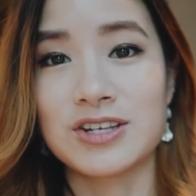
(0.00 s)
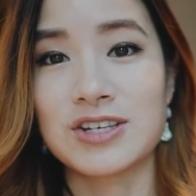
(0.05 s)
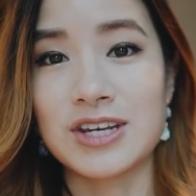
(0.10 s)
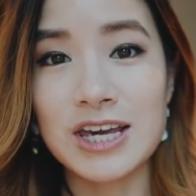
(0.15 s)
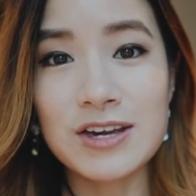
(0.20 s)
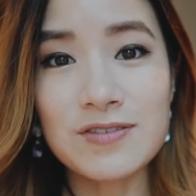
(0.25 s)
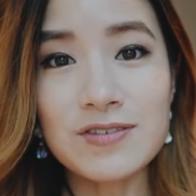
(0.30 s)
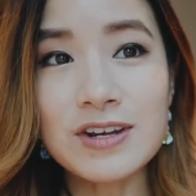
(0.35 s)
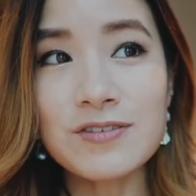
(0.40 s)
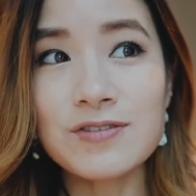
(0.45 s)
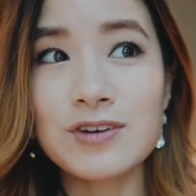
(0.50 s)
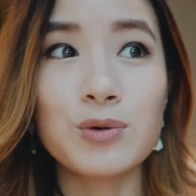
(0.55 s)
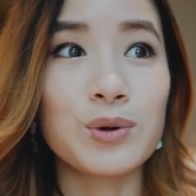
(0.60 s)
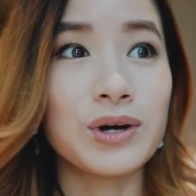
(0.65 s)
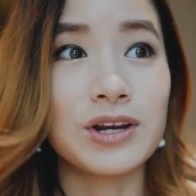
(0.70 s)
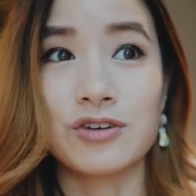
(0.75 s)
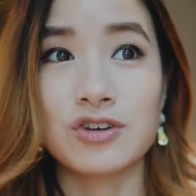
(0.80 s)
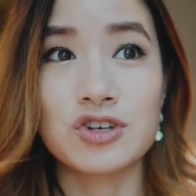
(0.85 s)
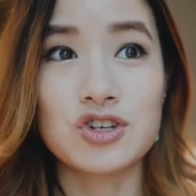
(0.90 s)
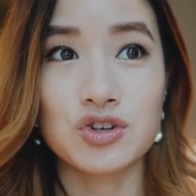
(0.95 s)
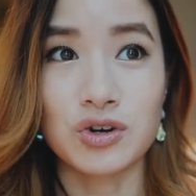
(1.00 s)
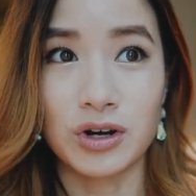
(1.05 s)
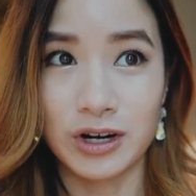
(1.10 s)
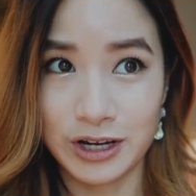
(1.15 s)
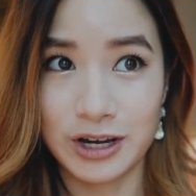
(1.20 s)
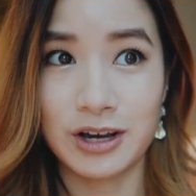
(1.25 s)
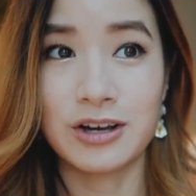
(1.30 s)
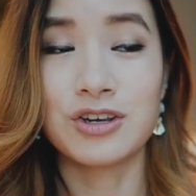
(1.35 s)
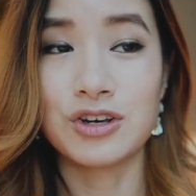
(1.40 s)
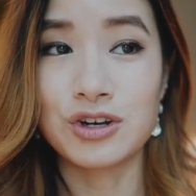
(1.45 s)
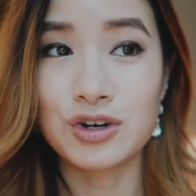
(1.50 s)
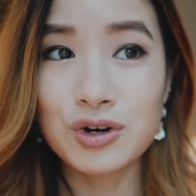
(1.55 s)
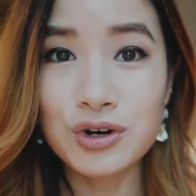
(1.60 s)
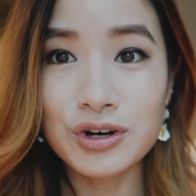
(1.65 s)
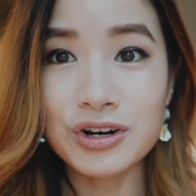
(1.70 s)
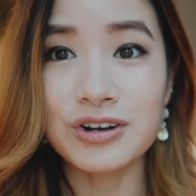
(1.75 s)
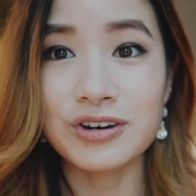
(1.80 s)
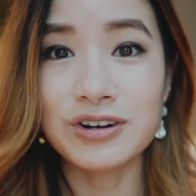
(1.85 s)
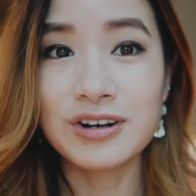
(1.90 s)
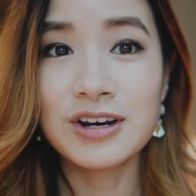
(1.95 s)
So even if you were in Australia, you
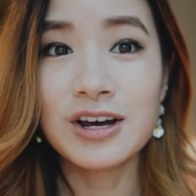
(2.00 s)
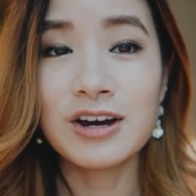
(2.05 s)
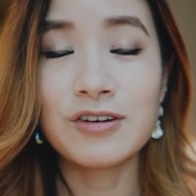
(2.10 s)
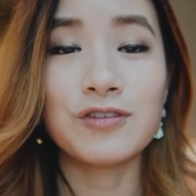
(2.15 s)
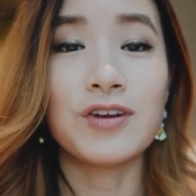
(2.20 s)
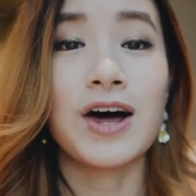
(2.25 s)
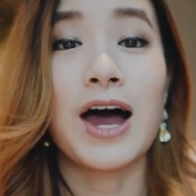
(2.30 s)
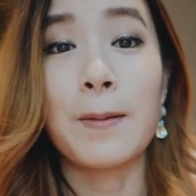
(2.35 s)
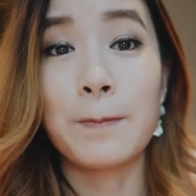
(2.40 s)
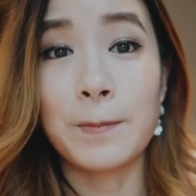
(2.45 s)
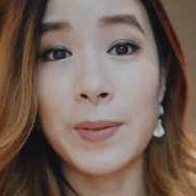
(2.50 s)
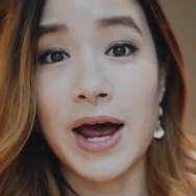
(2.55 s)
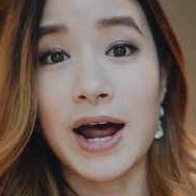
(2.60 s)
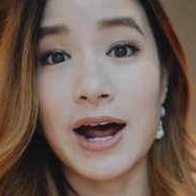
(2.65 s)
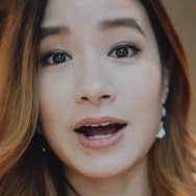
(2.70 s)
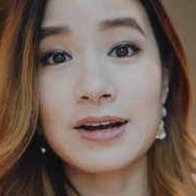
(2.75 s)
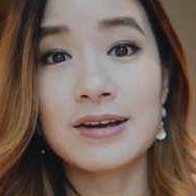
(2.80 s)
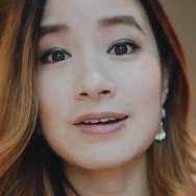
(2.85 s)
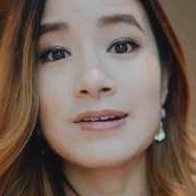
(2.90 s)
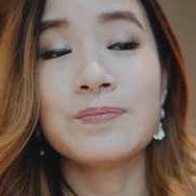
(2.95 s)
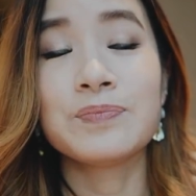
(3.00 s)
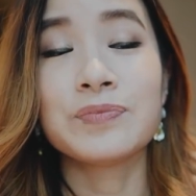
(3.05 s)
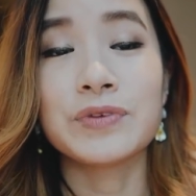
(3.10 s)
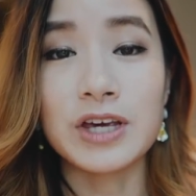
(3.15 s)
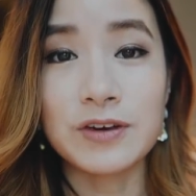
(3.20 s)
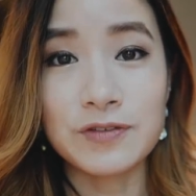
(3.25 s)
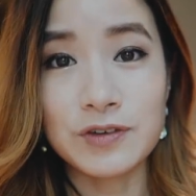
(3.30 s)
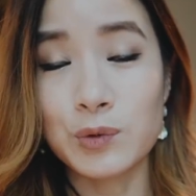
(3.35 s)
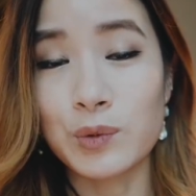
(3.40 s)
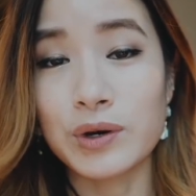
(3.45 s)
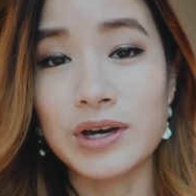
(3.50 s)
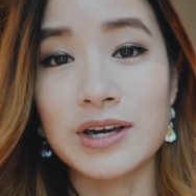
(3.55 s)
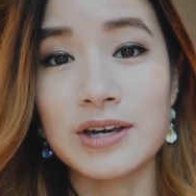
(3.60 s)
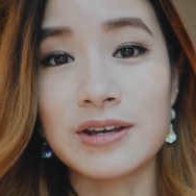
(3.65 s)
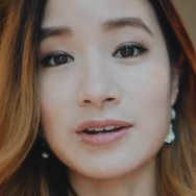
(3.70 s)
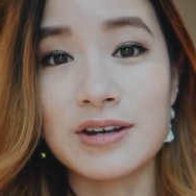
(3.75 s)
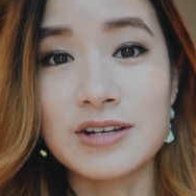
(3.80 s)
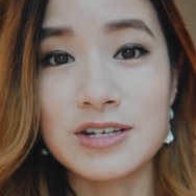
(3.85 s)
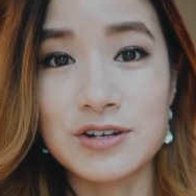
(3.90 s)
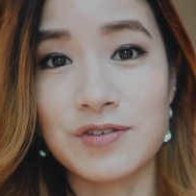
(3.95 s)
couldn't fly back if you were
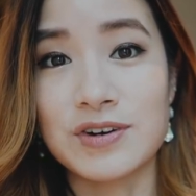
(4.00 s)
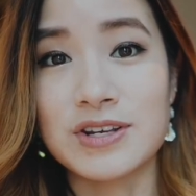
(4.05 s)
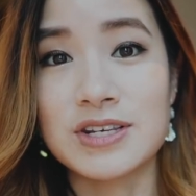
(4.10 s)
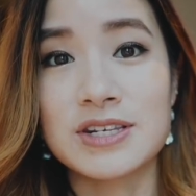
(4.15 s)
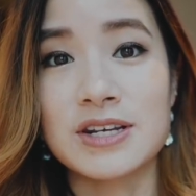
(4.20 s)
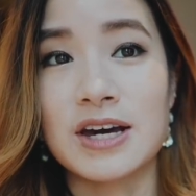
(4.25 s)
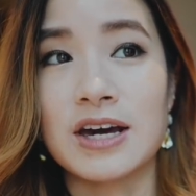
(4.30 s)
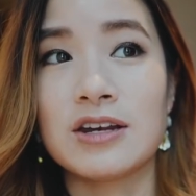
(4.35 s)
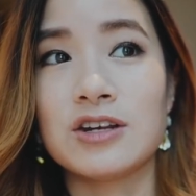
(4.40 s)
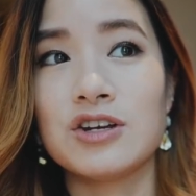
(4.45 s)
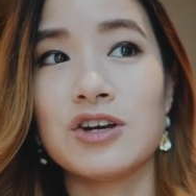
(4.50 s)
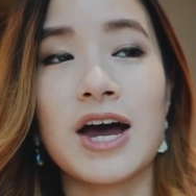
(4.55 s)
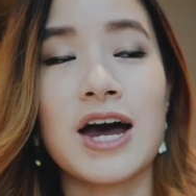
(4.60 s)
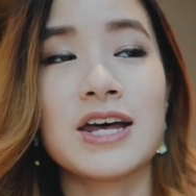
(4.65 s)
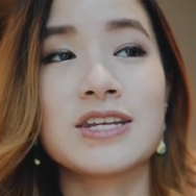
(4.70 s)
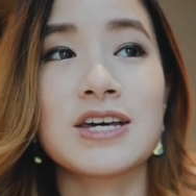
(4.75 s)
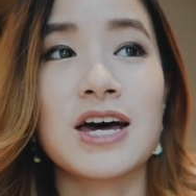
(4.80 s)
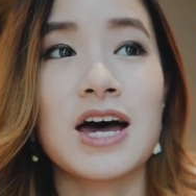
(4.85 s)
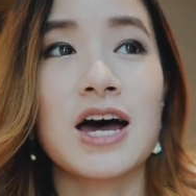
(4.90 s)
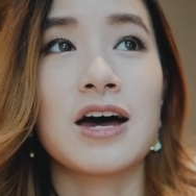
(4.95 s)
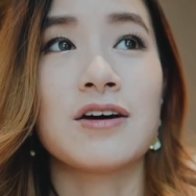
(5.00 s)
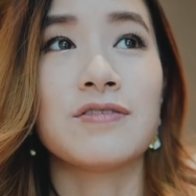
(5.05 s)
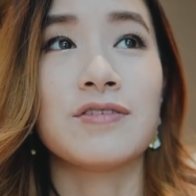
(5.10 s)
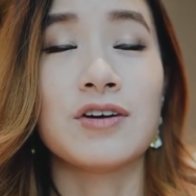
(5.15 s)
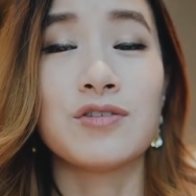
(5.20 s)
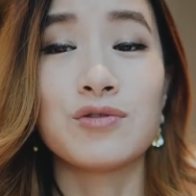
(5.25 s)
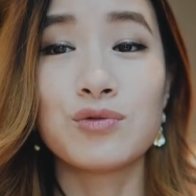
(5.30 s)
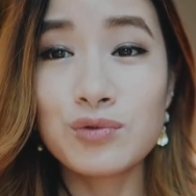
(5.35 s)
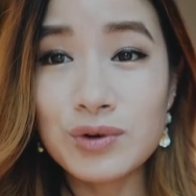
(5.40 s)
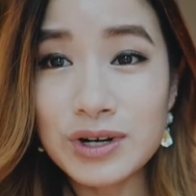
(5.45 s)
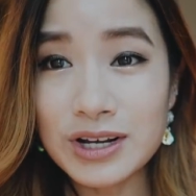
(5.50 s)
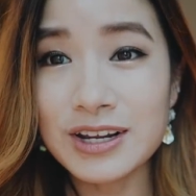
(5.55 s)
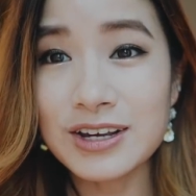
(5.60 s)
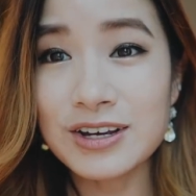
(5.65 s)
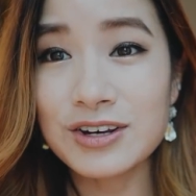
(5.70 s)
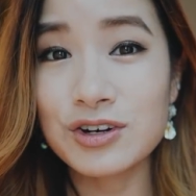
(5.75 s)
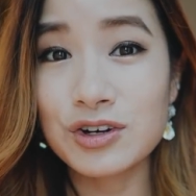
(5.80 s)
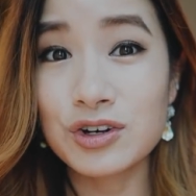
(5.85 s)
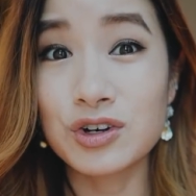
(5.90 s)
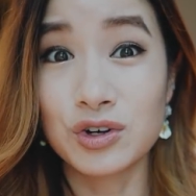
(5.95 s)
in a different state. You had to have a
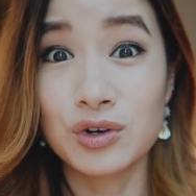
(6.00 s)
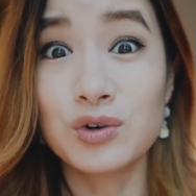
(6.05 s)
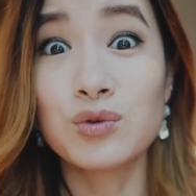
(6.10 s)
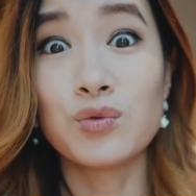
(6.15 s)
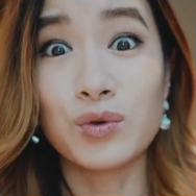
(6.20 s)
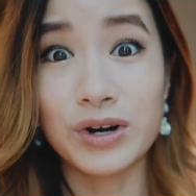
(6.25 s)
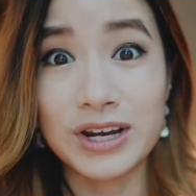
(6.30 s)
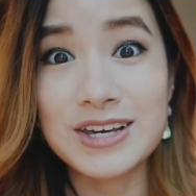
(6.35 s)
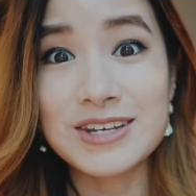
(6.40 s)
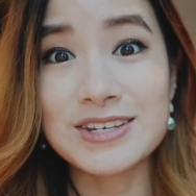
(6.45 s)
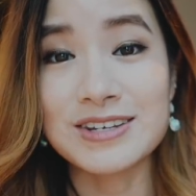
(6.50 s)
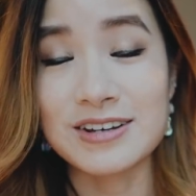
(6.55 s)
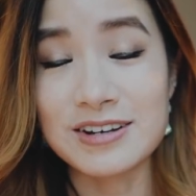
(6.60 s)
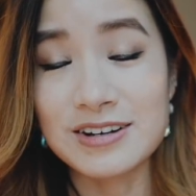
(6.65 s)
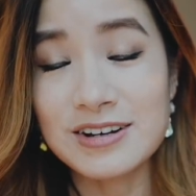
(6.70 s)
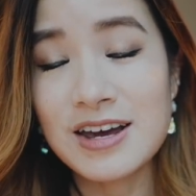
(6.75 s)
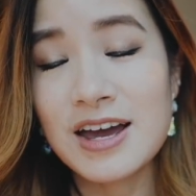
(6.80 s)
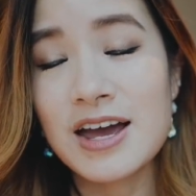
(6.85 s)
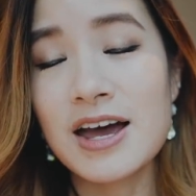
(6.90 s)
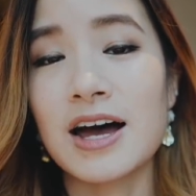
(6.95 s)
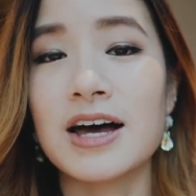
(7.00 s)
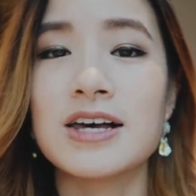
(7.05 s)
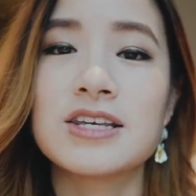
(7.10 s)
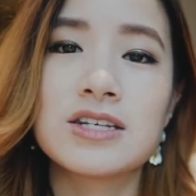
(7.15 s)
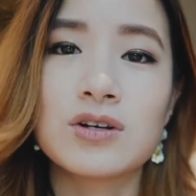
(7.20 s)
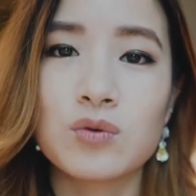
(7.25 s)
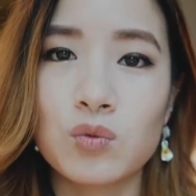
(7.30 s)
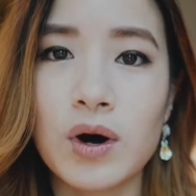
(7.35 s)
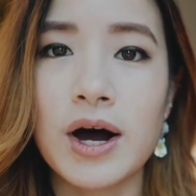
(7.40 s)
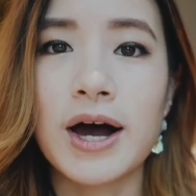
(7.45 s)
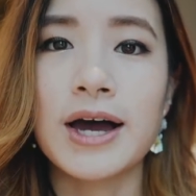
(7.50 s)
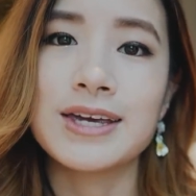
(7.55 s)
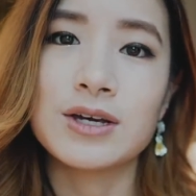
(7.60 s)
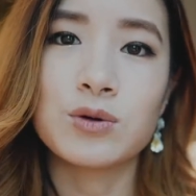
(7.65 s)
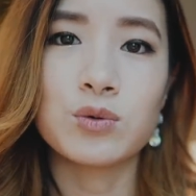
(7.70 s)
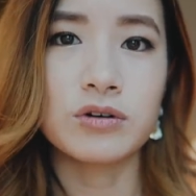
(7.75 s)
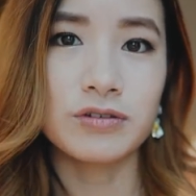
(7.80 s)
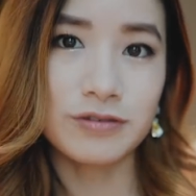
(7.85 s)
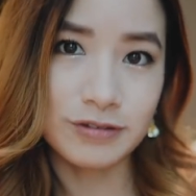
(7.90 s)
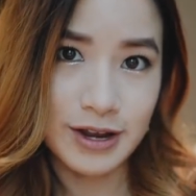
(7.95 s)
really good reason as to why
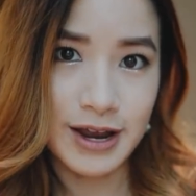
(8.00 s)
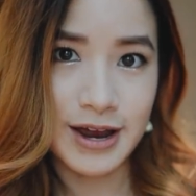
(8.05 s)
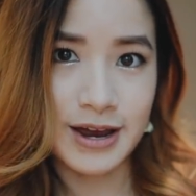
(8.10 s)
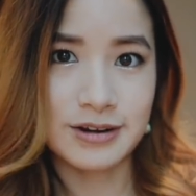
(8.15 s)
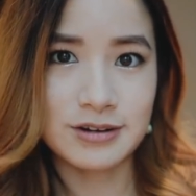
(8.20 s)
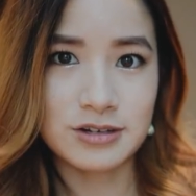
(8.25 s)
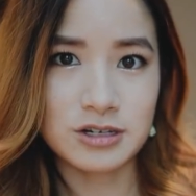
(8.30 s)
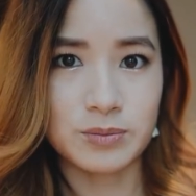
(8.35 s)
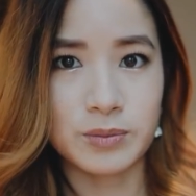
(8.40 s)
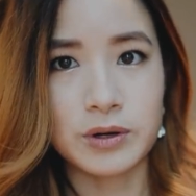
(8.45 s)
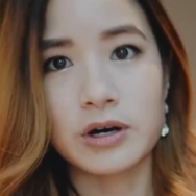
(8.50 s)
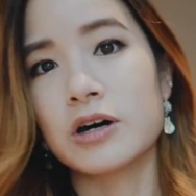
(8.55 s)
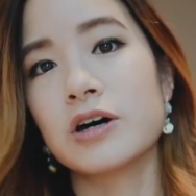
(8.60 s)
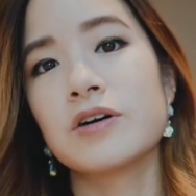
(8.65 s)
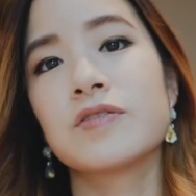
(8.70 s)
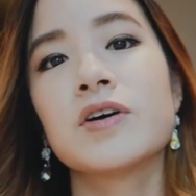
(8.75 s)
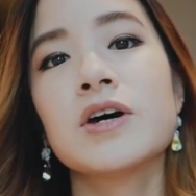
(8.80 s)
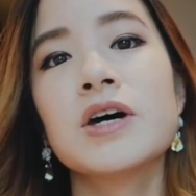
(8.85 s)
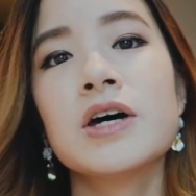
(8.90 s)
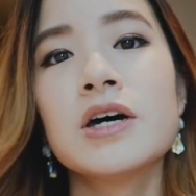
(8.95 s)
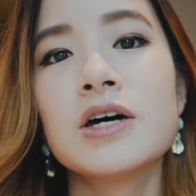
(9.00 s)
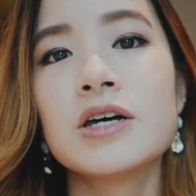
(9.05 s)
you were flying to Perth.